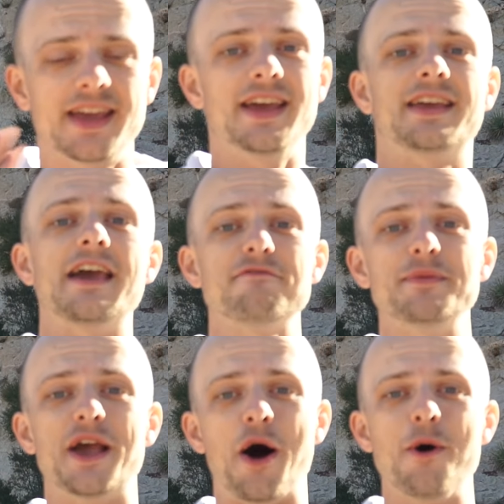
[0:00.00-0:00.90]
It gave
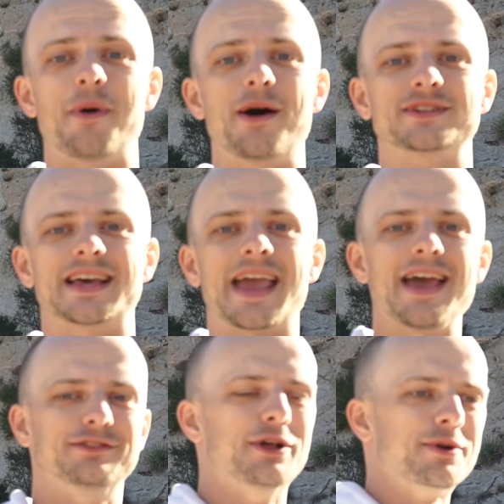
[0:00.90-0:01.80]
me hope. I was like,
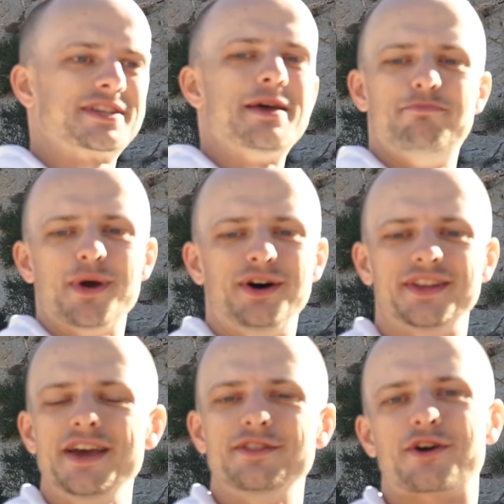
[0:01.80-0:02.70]
hey, Lotus can
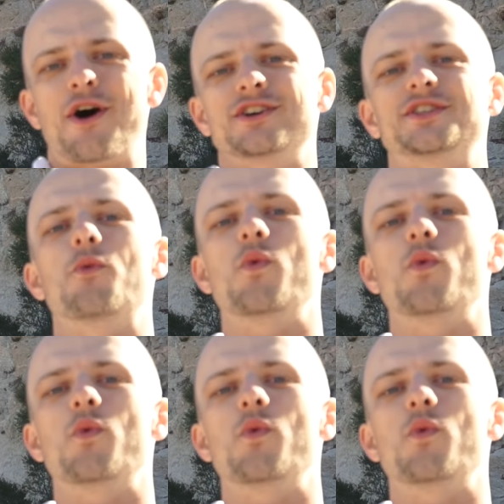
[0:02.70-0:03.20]
build the cars that